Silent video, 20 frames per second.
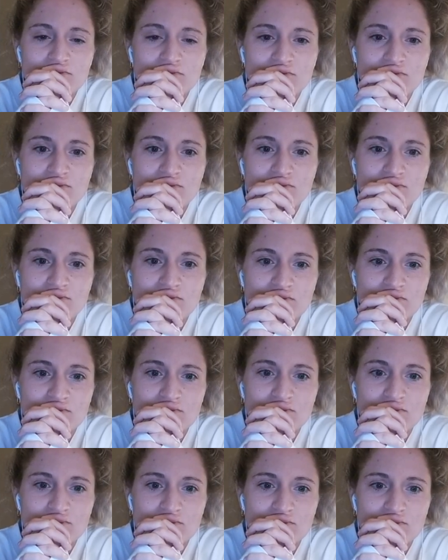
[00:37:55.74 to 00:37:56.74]

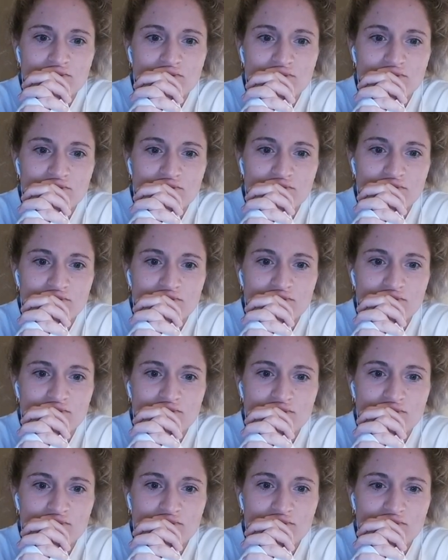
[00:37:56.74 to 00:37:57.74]

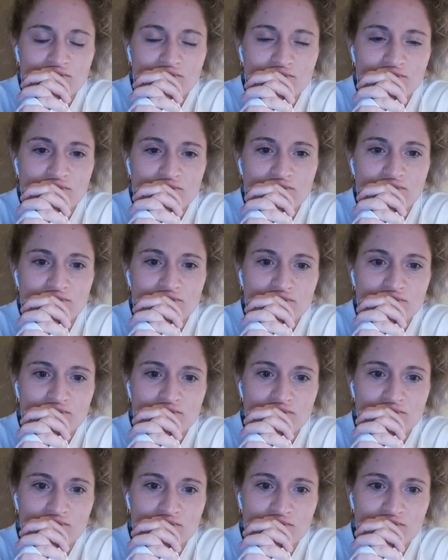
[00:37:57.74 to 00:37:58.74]

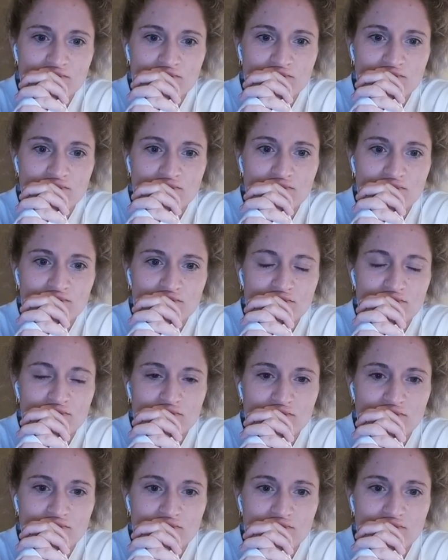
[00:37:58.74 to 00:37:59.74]

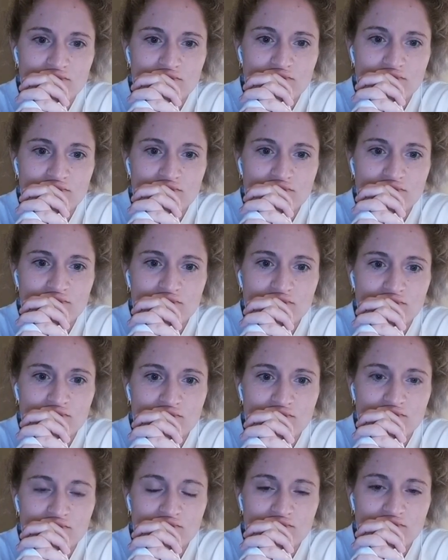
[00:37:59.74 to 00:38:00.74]

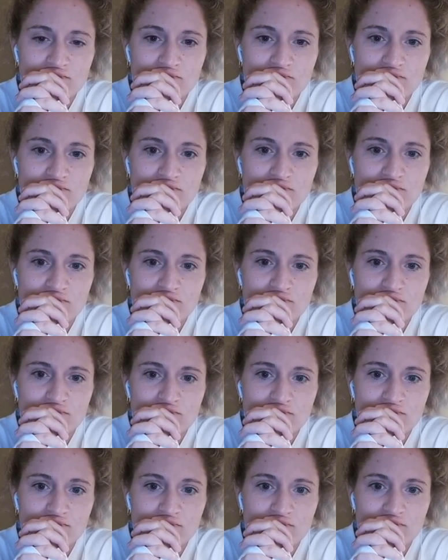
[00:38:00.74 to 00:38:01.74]

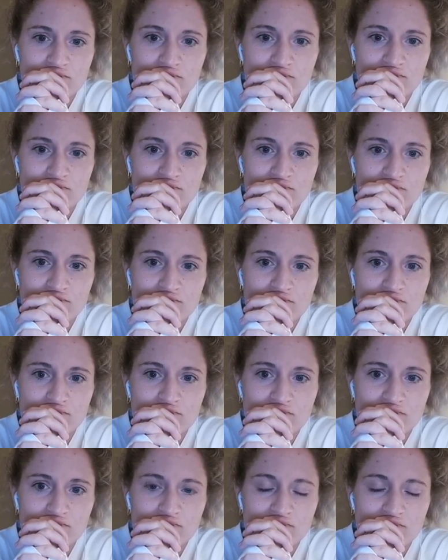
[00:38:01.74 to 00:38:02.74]

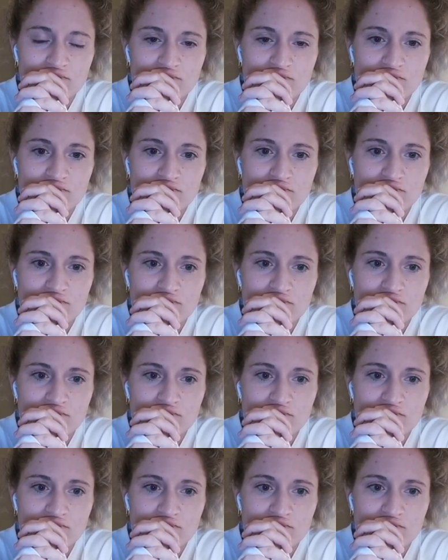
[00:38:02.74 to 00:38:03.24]
(silent)